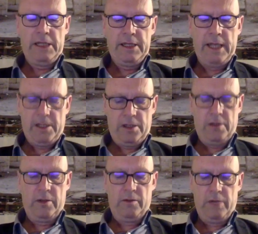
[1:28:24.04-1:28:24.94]

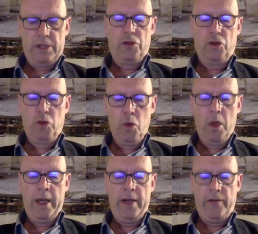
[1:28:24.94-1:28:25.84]
estates, which
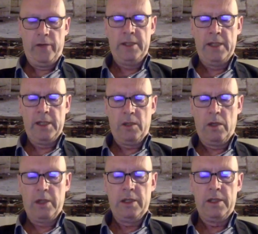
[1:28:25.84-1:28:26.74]
do have aesthetic
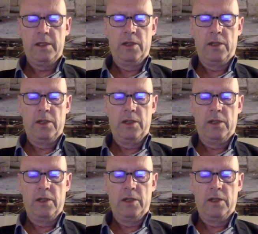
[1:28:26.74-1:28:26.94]
qualities,